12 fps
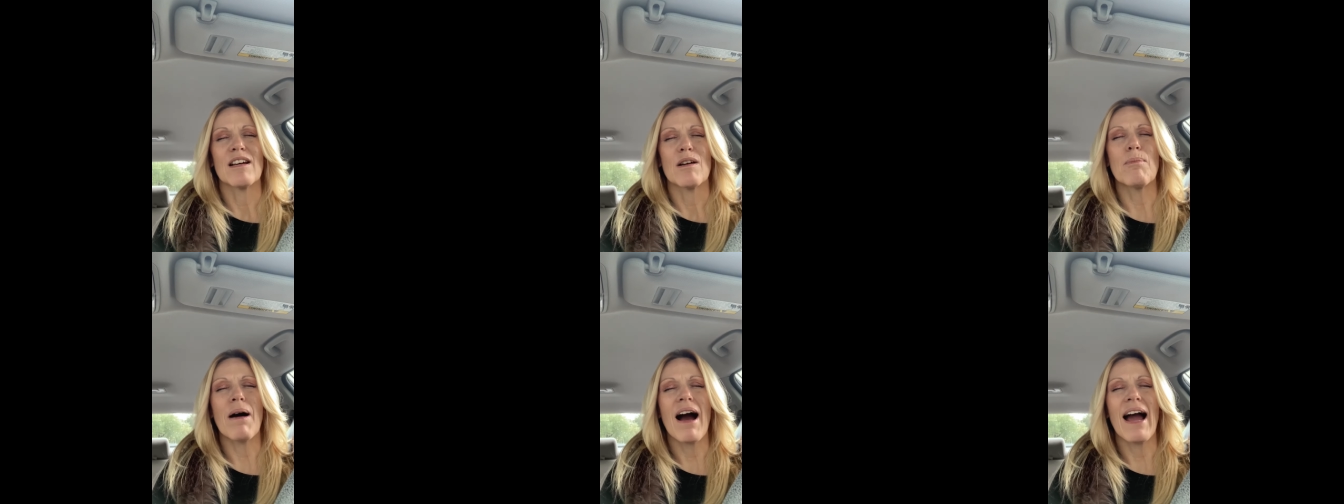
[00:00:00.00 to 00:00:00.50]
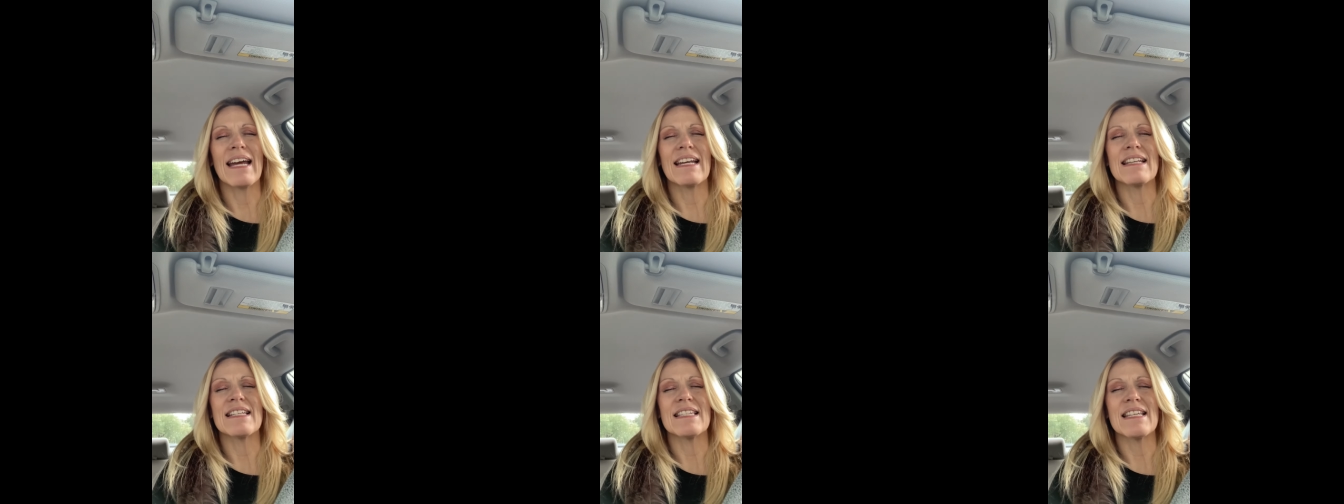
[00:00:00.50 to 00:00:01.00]

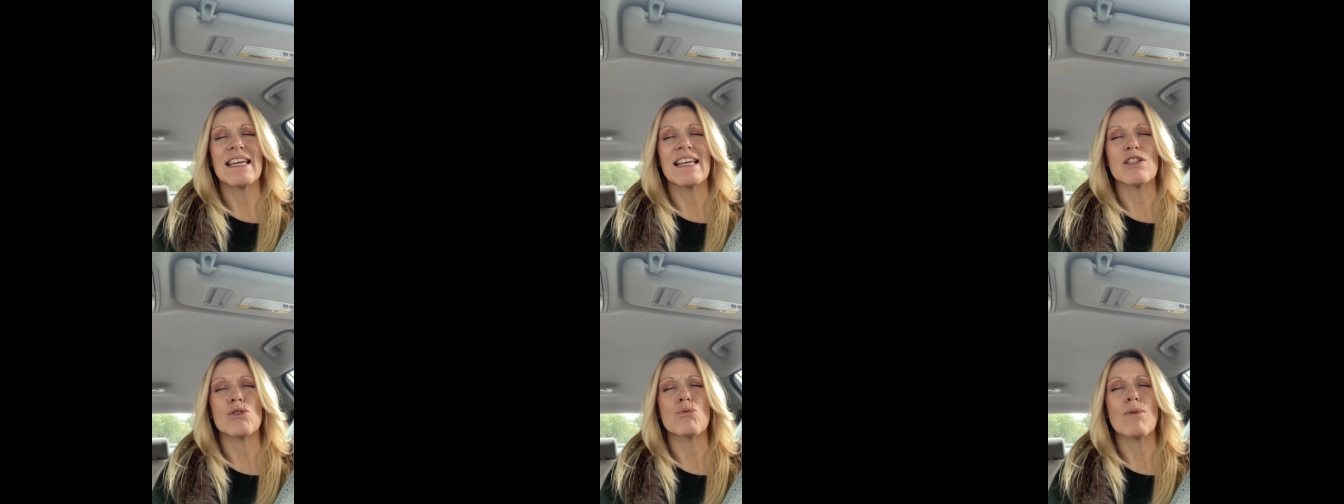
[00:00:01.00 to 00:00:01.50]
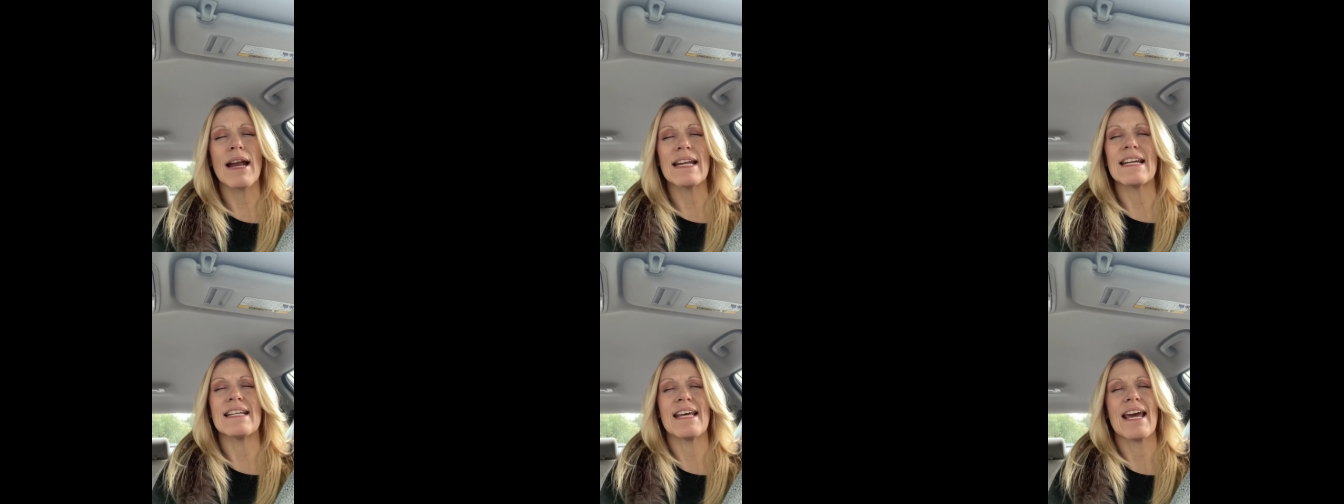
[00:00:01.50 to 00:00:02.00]
behind the scenes, ready
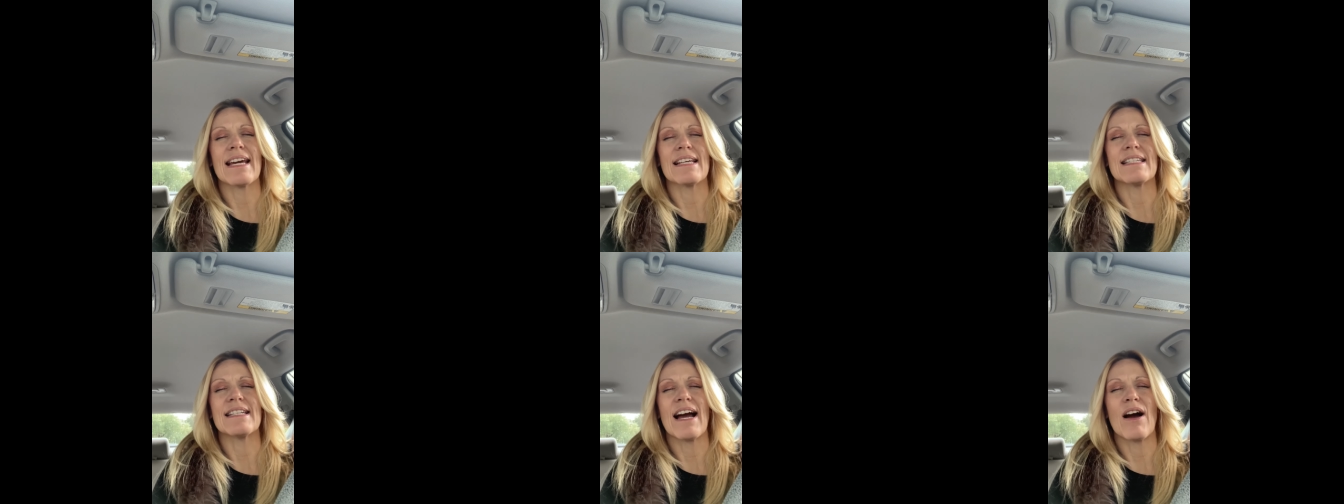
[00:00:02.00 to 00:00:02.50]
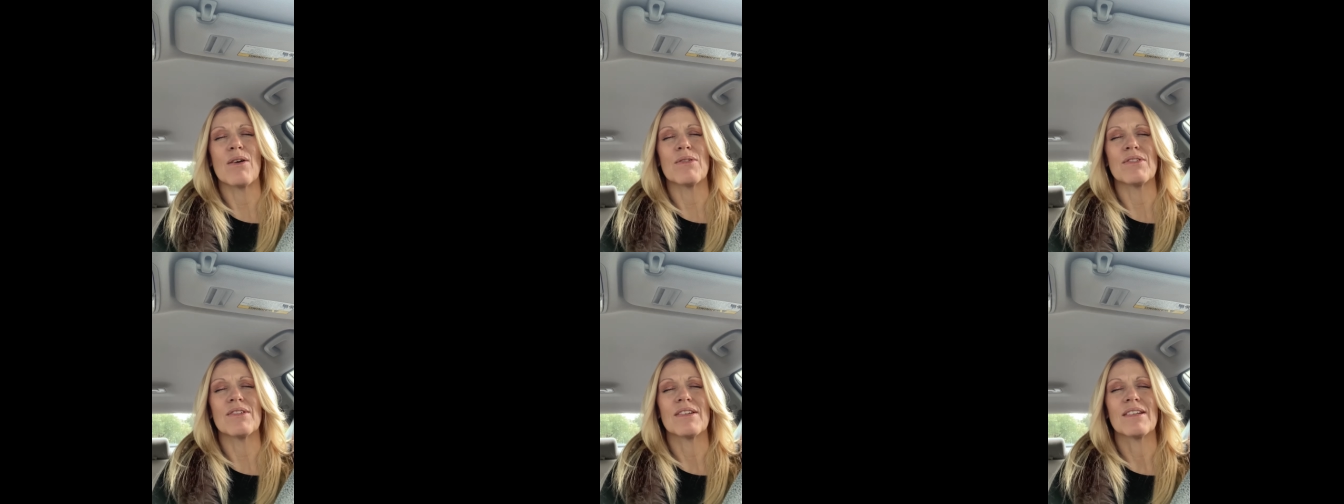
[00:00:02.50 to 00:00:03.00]
to take us down.